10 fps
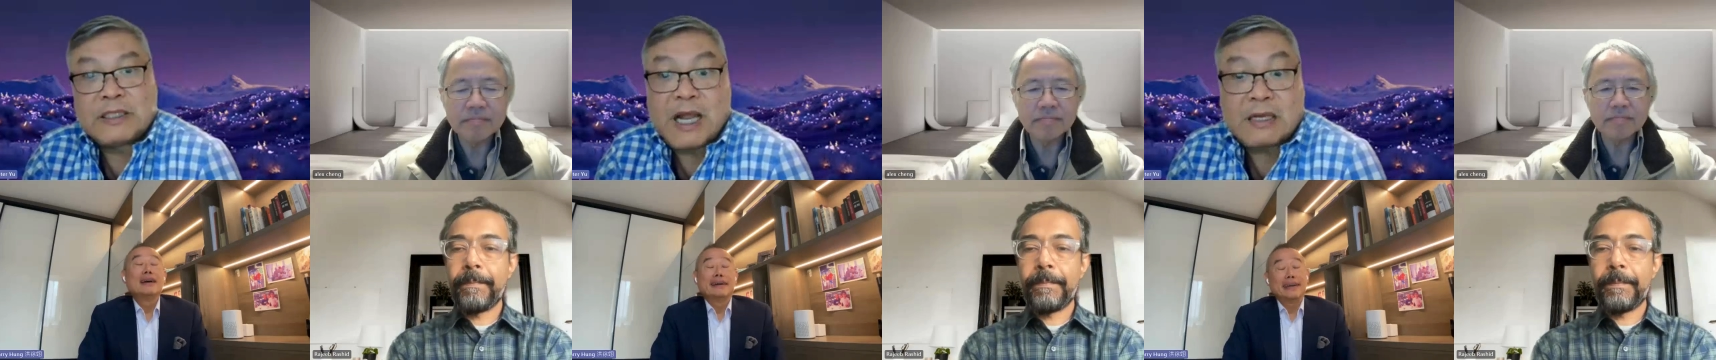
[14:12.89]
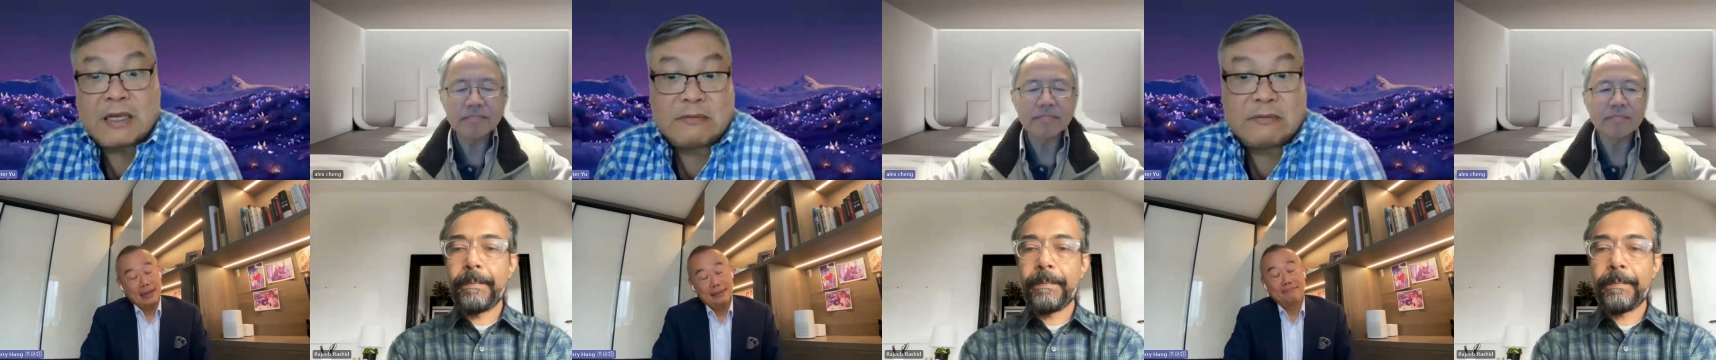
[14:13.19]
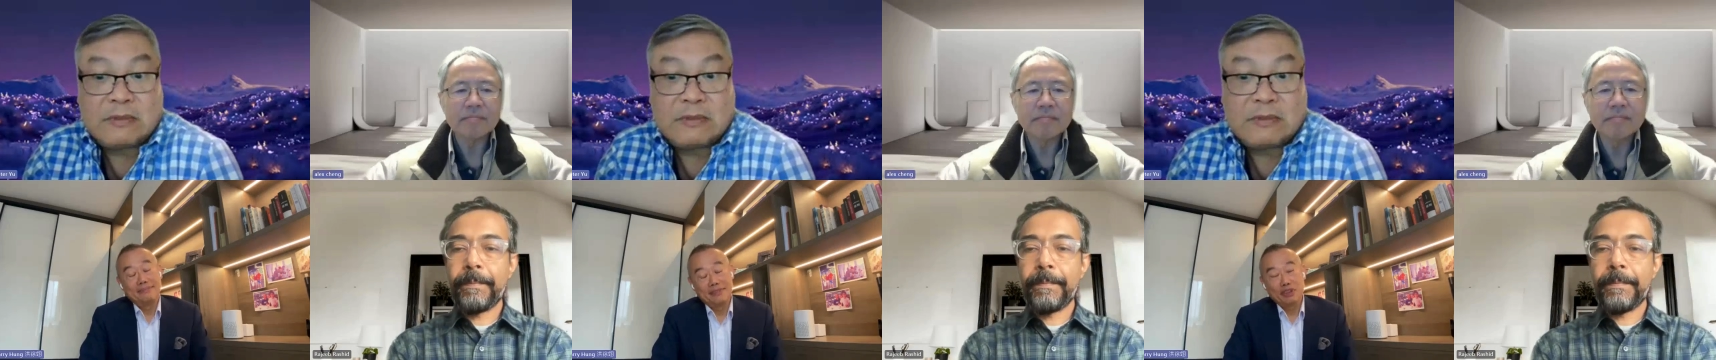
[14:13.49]
Speaker 1: But
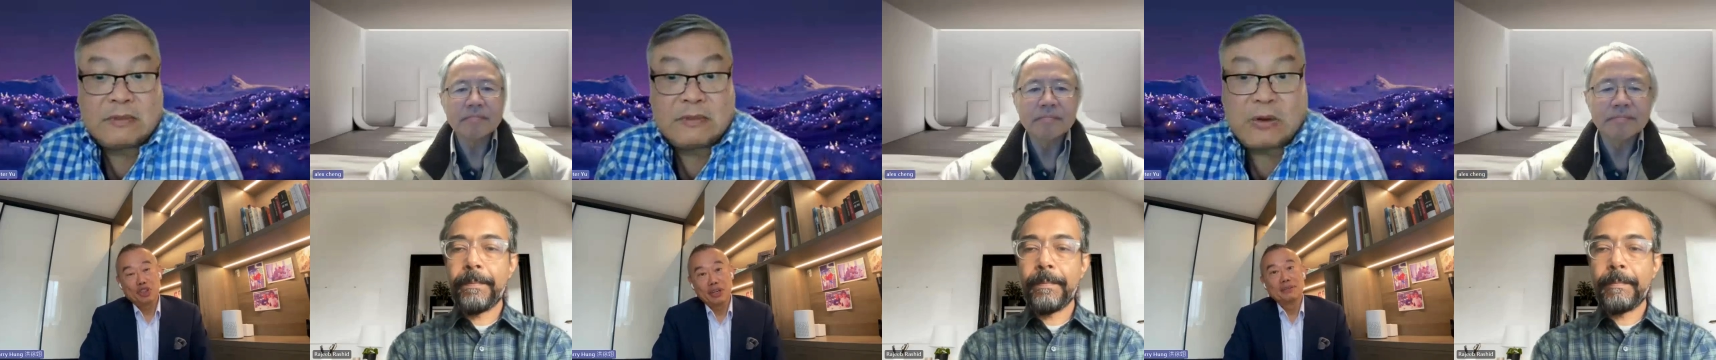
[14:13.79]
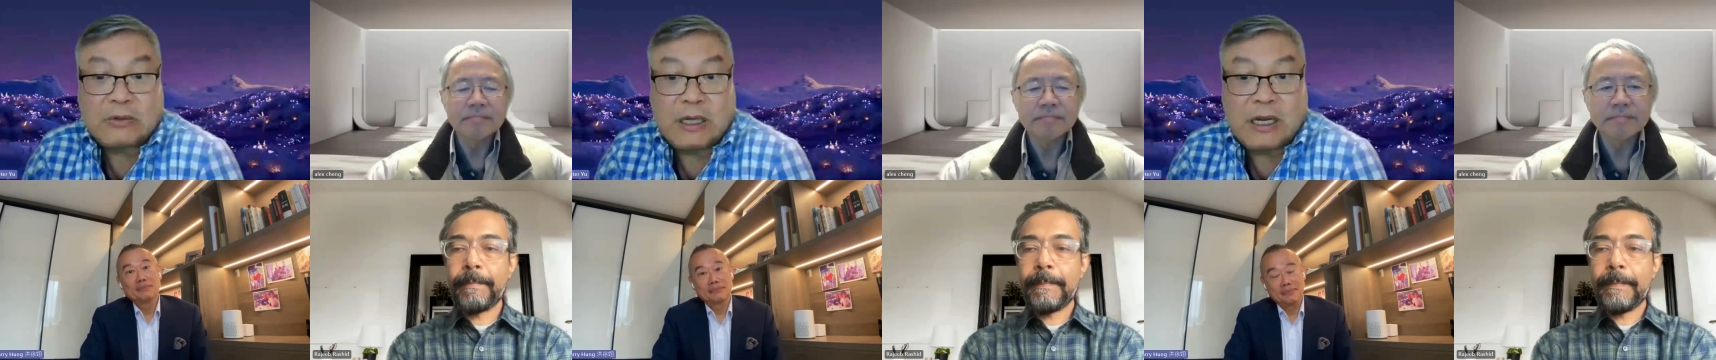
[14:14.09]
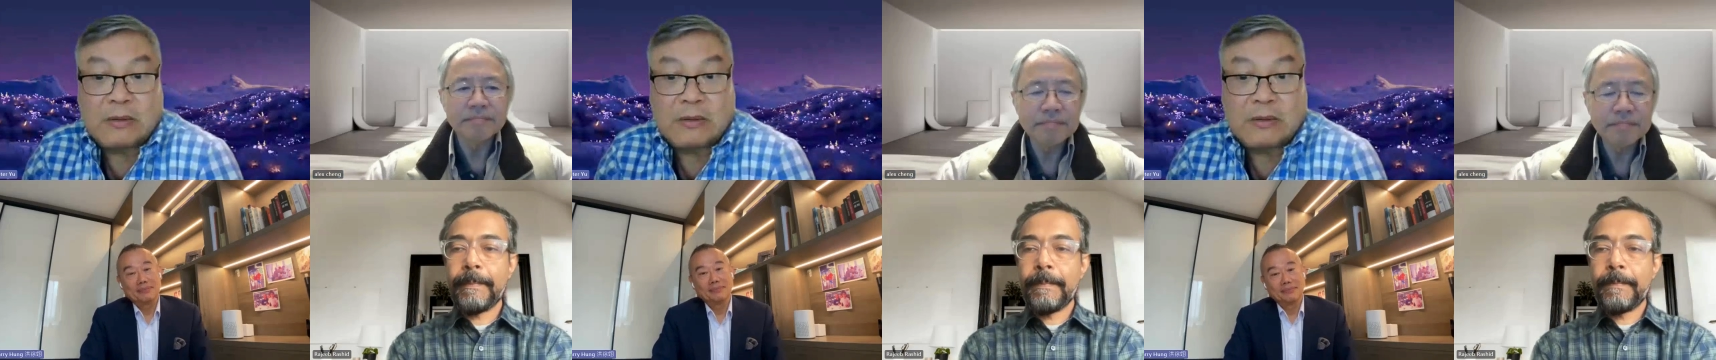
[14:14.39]
then, you sure.
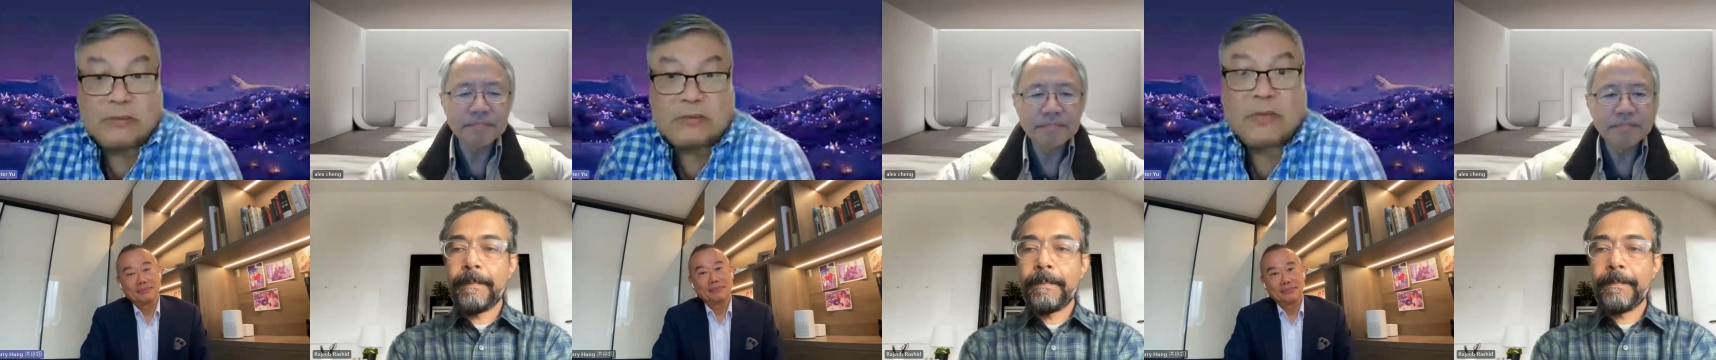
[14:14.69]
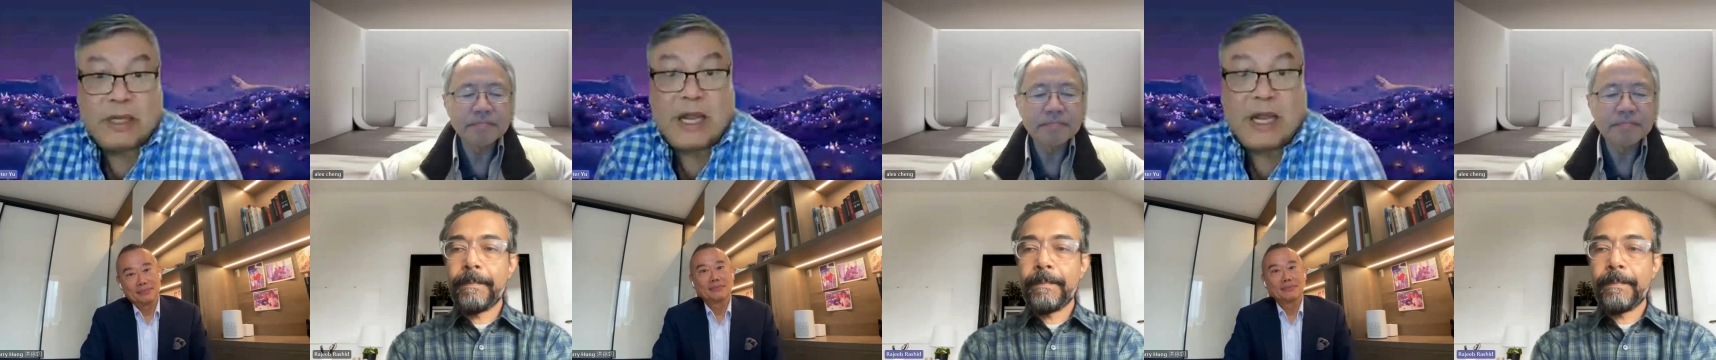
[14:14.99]
know, um,